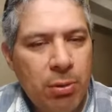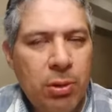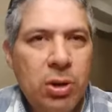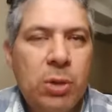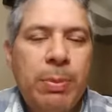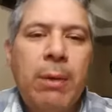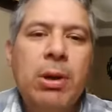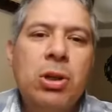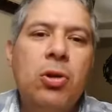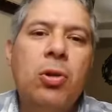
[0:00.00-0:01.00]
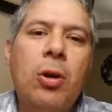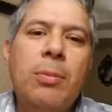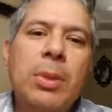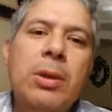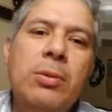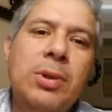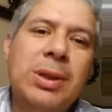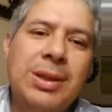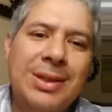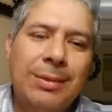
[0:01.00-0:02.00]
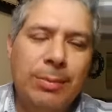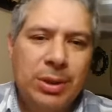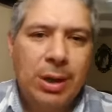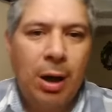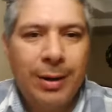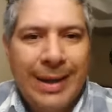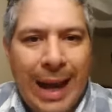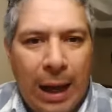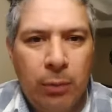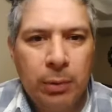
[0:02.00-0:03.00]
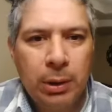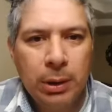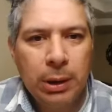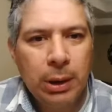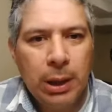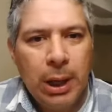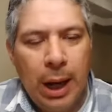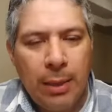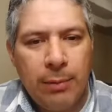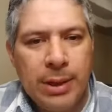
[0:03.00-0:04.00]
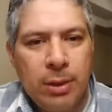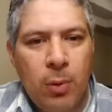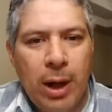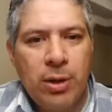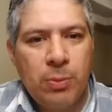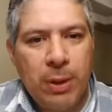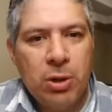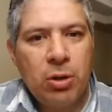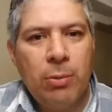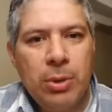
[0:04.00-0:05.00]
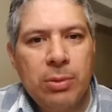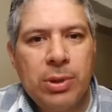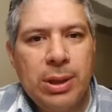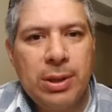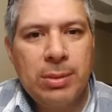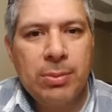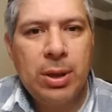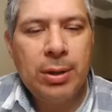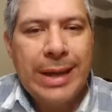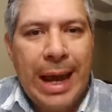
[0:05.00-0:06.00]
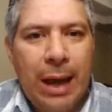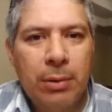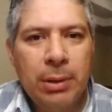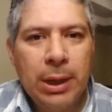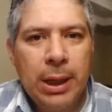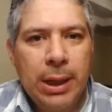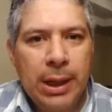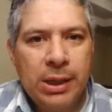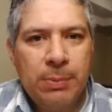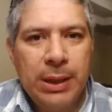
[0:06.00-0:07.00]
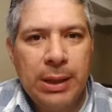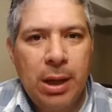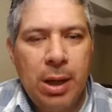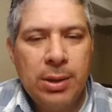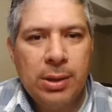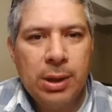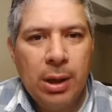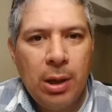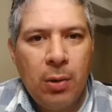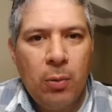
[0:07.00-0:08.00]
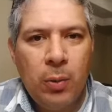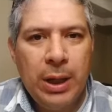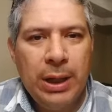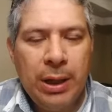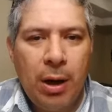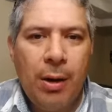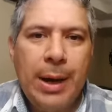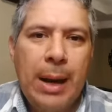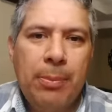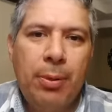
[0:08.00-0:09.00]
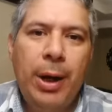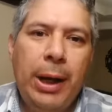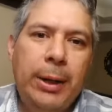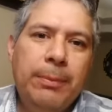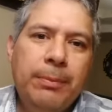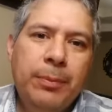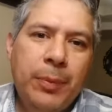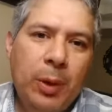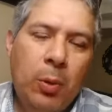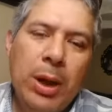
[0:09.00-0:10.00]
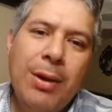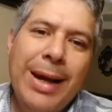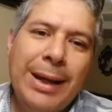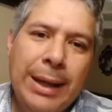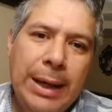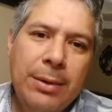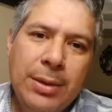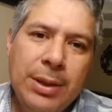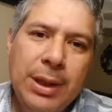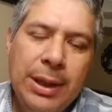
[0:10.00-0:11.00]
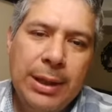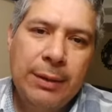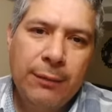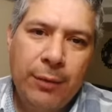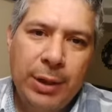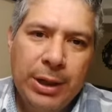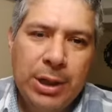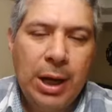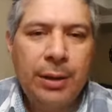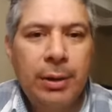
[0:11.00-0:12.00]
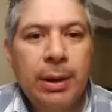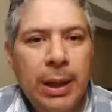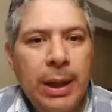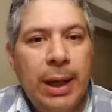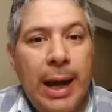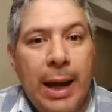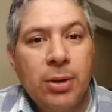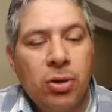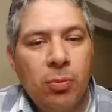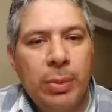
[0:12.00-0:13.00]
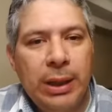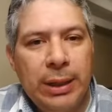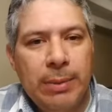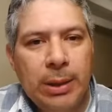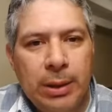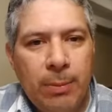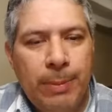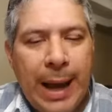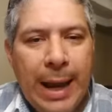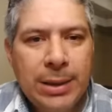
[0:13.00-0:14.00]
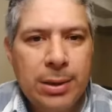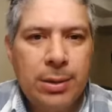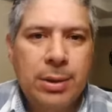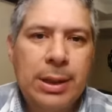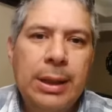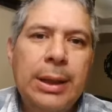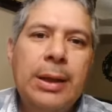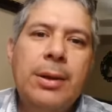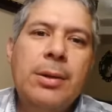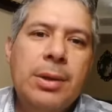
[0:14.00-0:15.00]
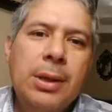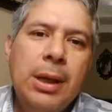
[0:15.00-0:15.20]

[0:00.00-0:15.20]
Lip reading: spiritual immune systems are down. And the reason why our spiritual immune systems are down is because we are not praying. We are not interceding for each other. And I also believe that there are pastors and leaders